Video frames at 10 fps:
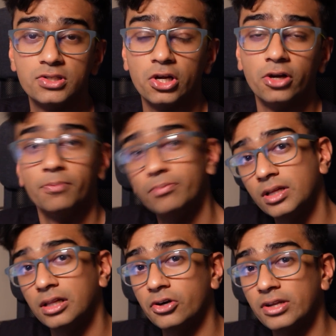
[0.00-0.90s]
So
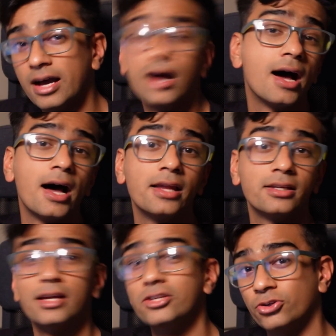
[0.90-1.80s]
click on that
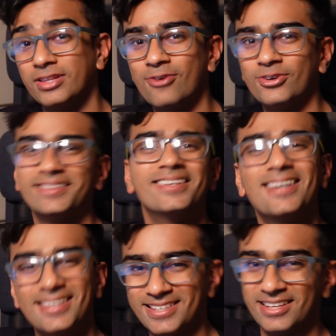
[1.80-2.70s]
and enjoy that one.
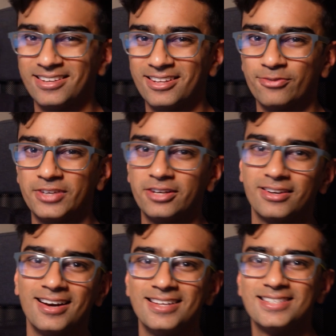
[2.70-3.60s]
See you in another video,
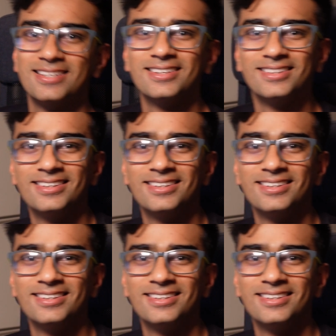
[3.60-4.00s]
guys.